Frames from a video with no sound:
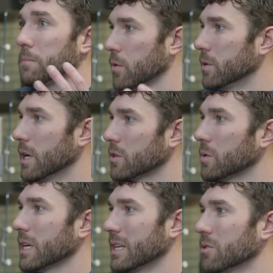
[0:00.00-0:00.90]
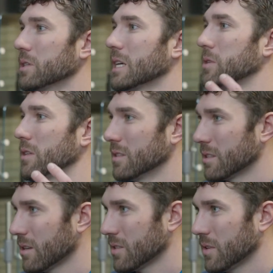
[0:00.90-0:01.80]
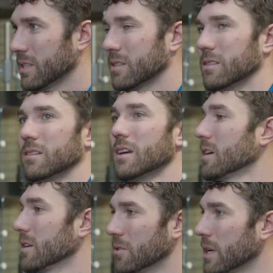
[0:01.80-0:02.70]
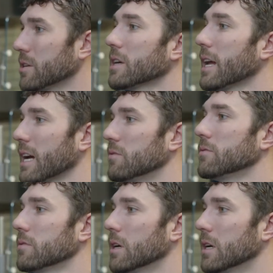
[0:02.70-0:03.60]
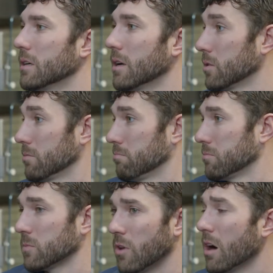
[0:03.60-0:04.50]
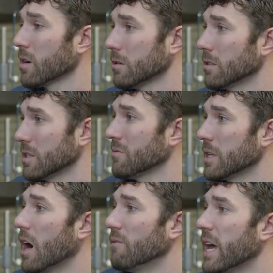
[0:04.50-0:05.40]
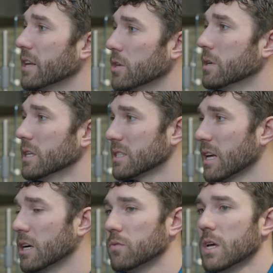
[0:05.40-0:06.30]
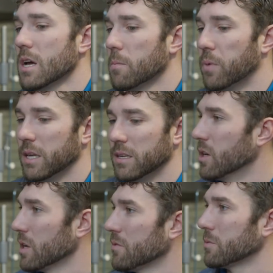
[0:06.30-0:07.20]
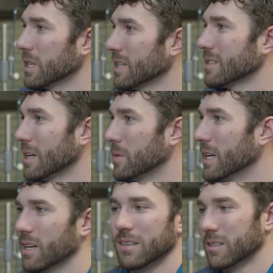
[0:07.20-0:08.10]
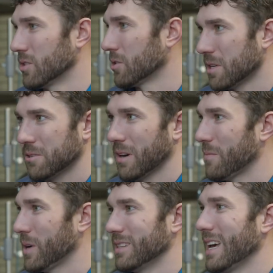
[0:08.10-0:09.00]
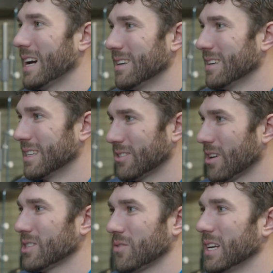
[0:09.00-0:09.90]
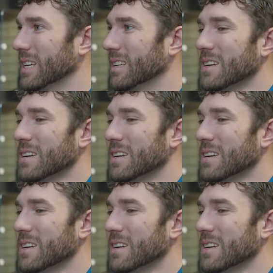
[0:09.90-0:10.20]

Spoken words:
through the ductwork and going up to the exhaust fan, because then you're going to have a longer longevity of that unit itself. But even when it gets up there's a grease trap on that exhaust fan